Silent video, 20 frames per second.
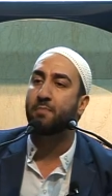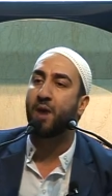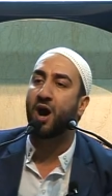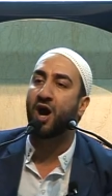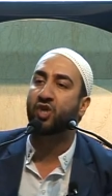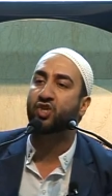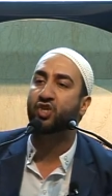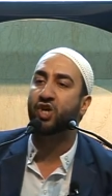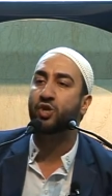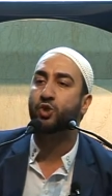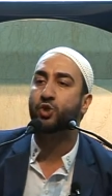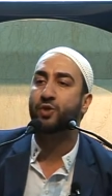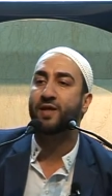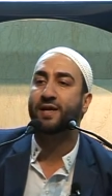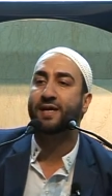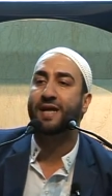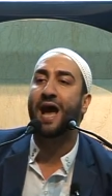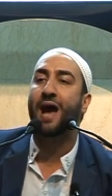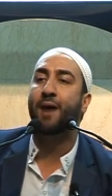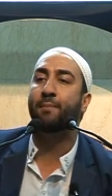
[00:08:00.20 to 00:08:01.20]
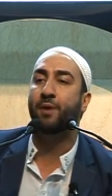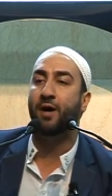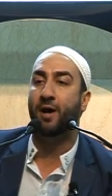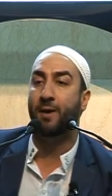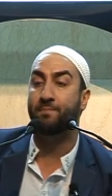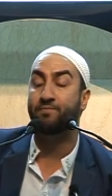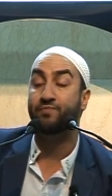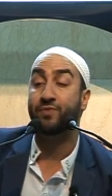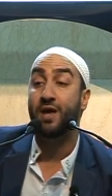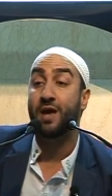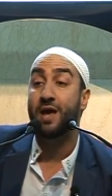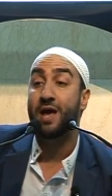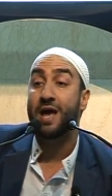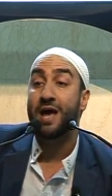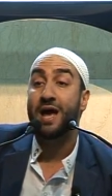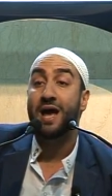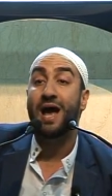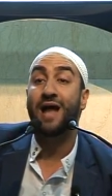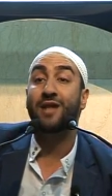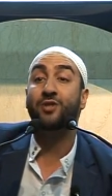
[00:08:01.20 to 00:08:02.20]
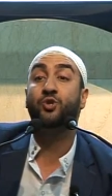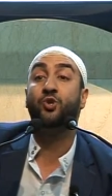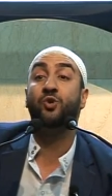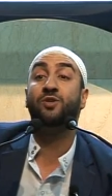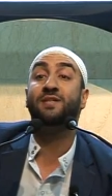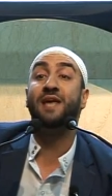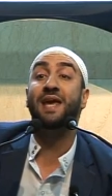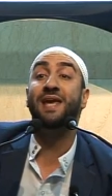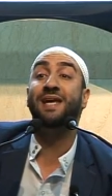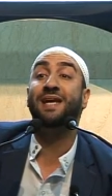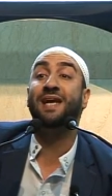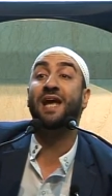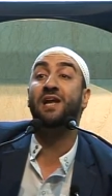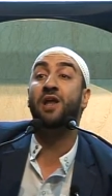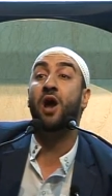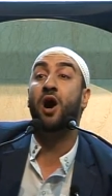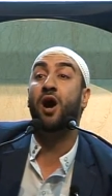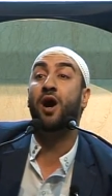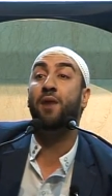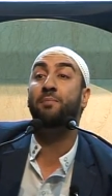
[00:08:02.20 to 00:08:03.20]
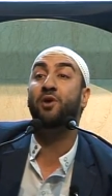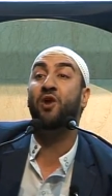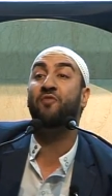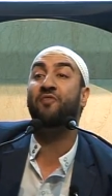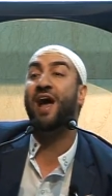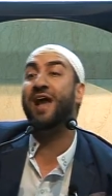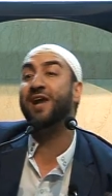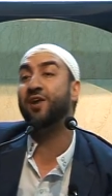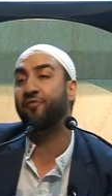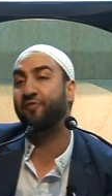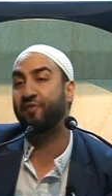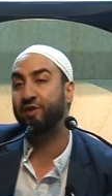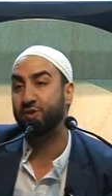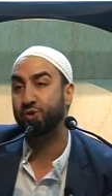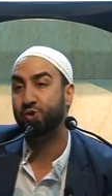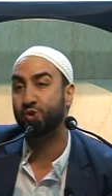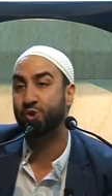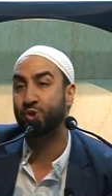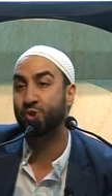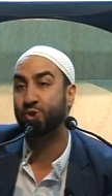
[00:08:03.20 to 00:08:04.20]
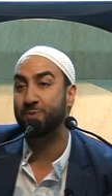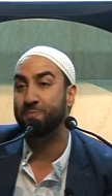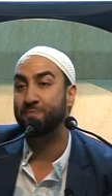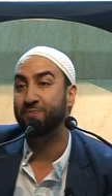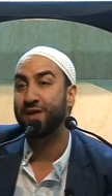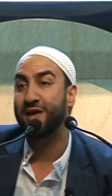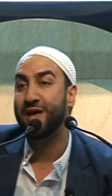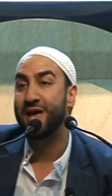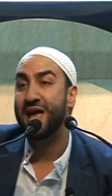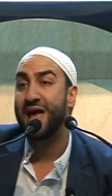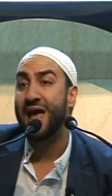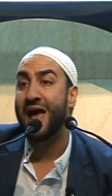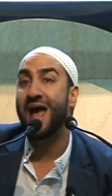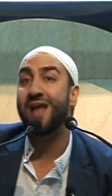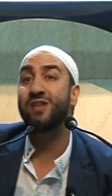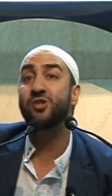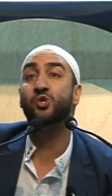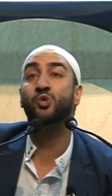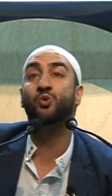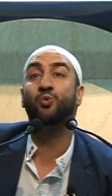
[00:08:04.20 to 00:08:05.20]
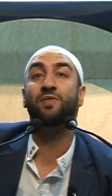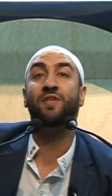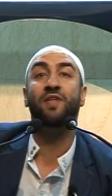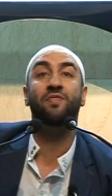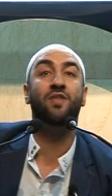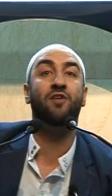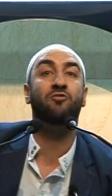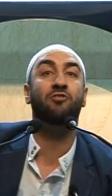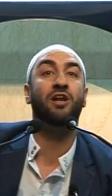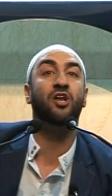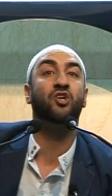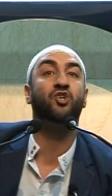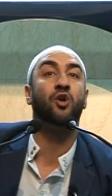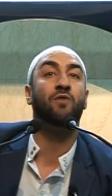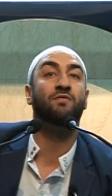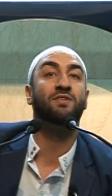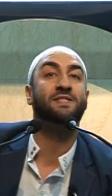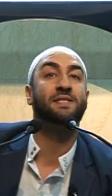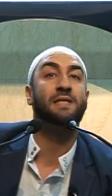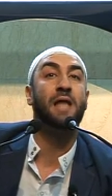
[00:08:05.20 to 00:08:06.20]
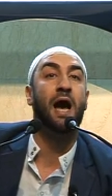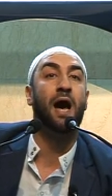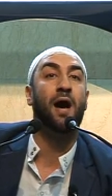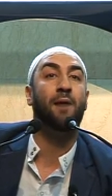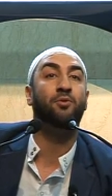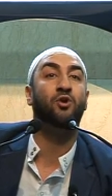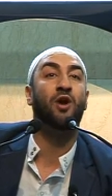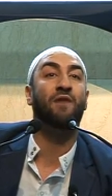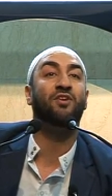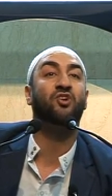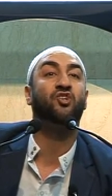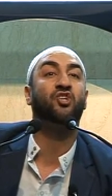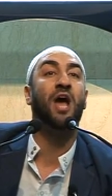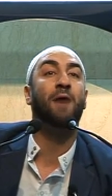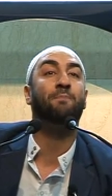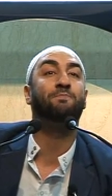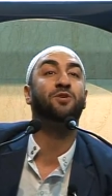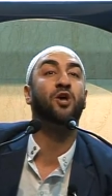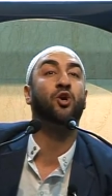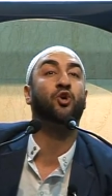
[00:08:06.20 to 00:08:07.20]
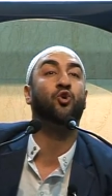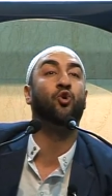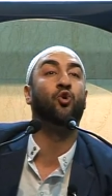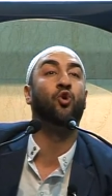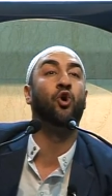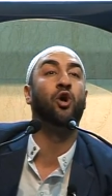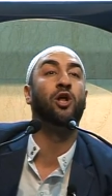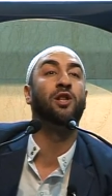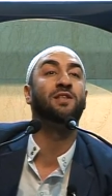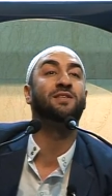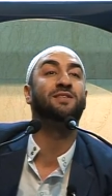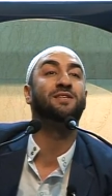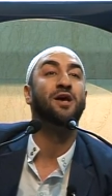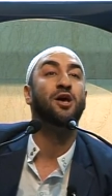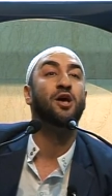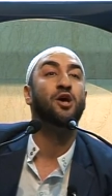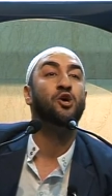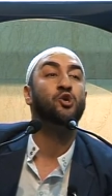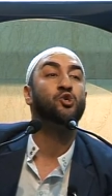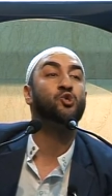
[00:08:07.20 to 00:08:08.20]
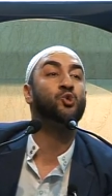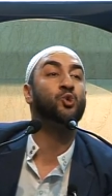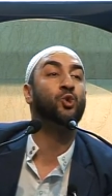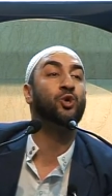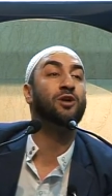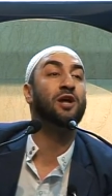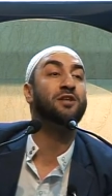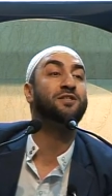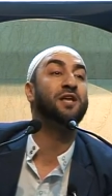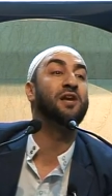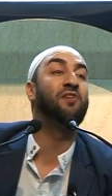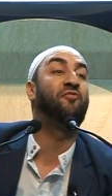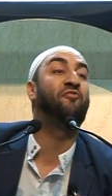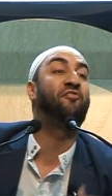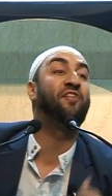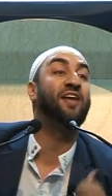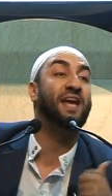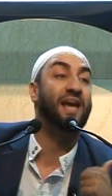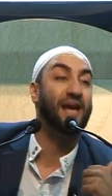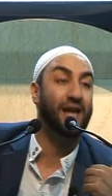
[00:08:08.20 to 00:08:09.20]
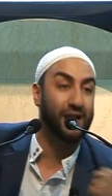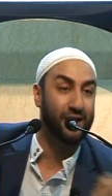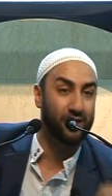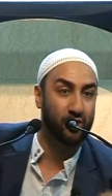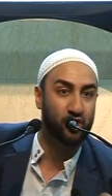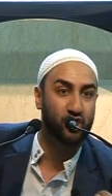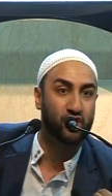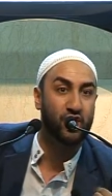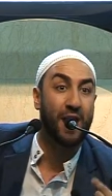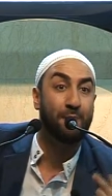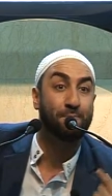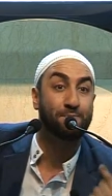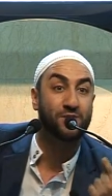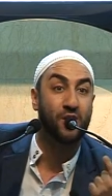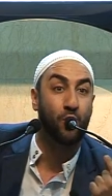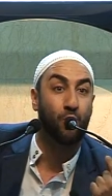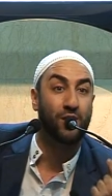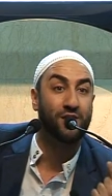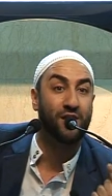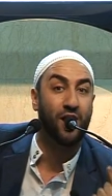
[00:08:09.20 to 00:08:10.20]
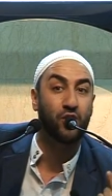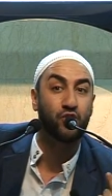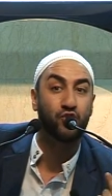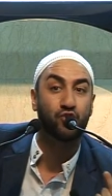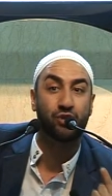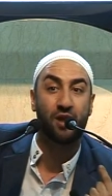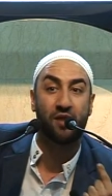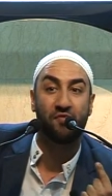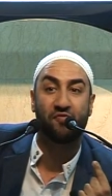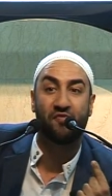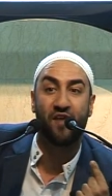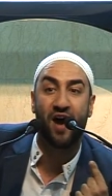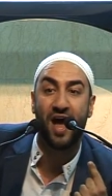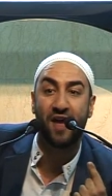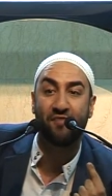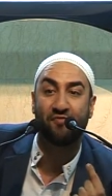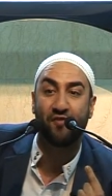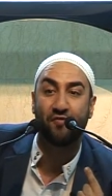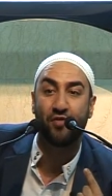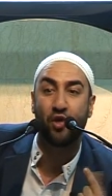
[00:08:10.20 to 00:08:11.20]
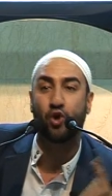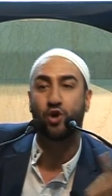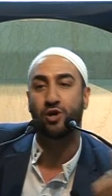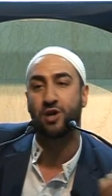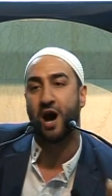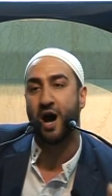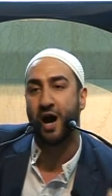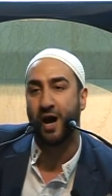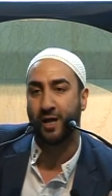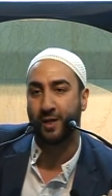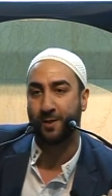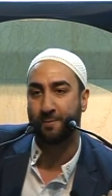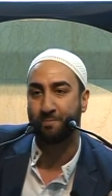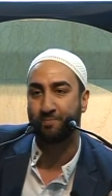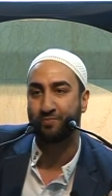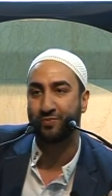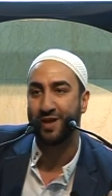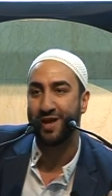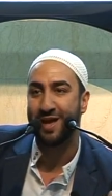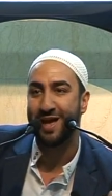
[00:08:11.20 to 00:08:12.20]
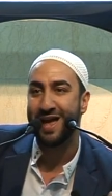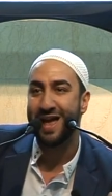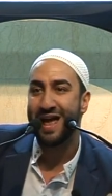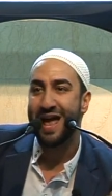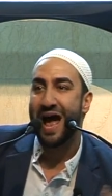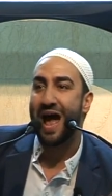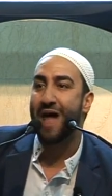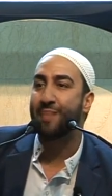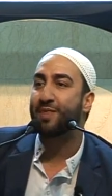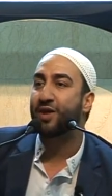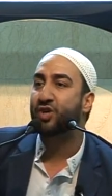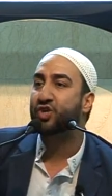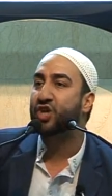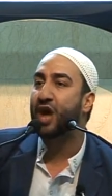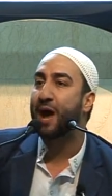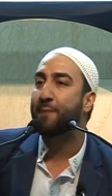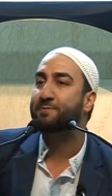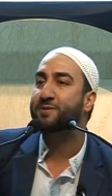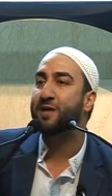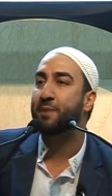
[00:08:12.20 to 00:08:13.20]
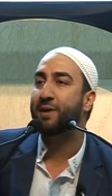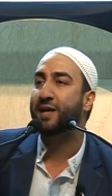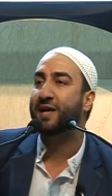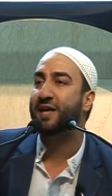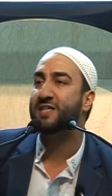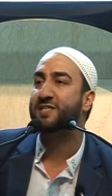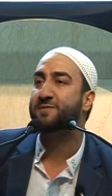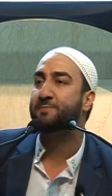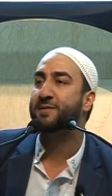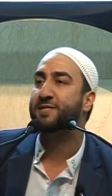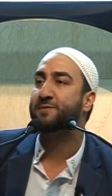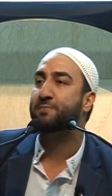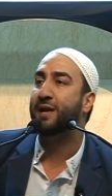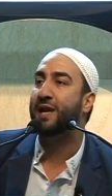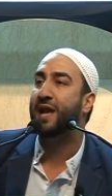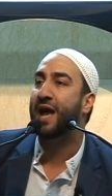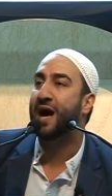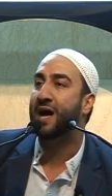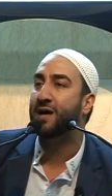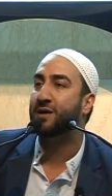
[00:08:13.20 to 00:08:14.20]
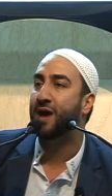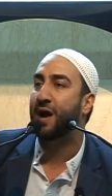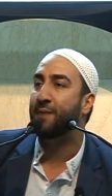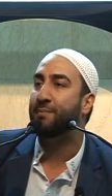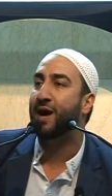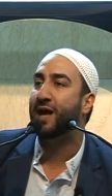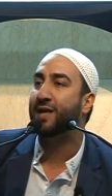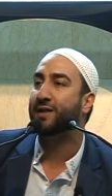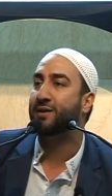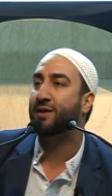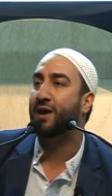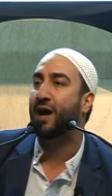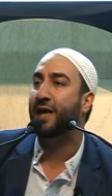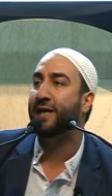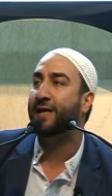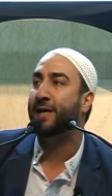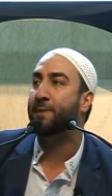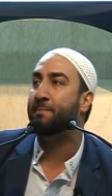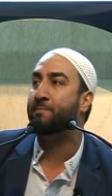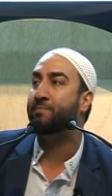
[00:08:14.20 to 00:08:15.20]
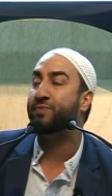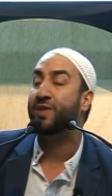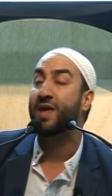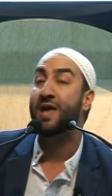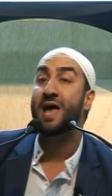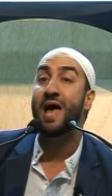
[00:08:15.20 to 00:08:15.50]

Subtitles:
march into the Kaaba and to take an army of elephants. Hence, within the religion of Islam, you have a chapter called Surah Al-Fil, chapter 105 of the Quran. And the chapter begins, Bismillah ar-Rahman ar-Rahim.